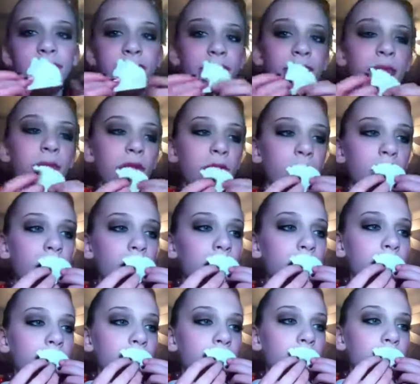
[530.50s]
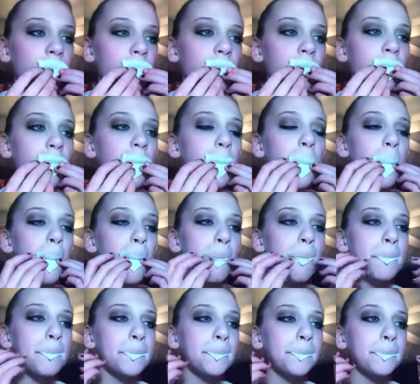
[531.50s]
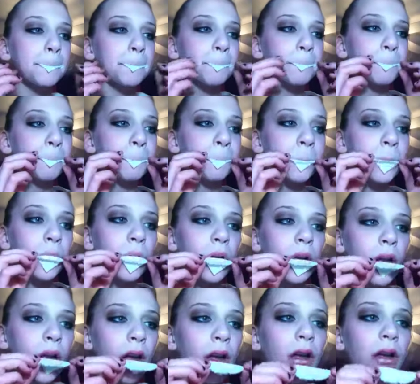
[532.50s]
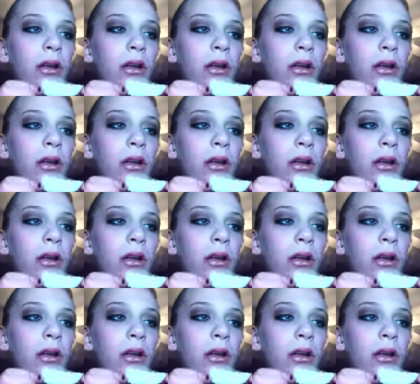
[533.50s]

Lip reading: Nobody speaks.